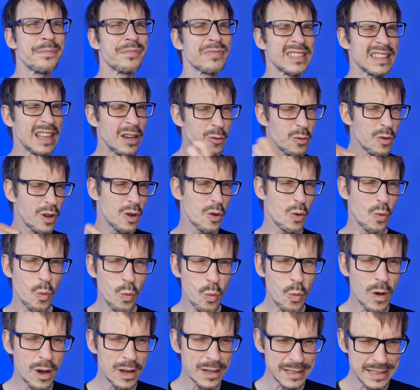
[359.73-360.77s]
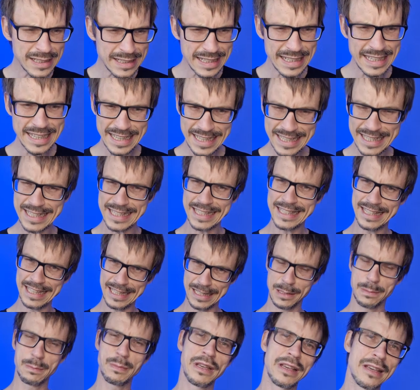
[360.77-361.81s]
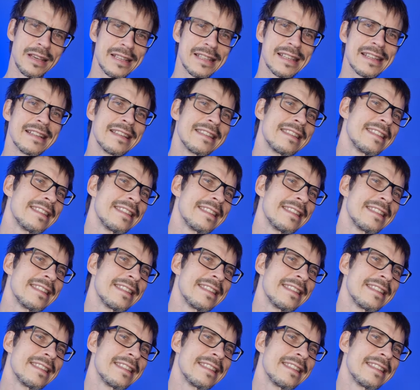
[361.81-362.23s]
Now, what is this person